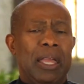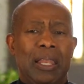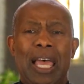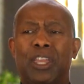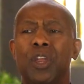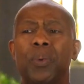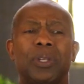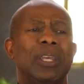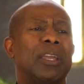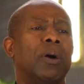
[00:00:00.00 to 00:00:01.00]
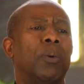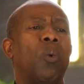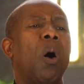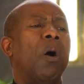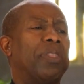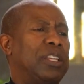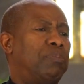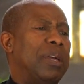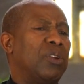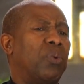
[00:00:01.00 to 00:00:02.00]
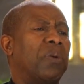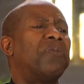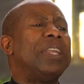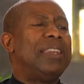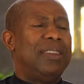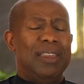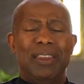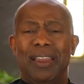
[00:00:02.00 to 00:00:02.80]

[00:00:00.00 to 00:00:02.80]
Like you would take a wall that's been graffitied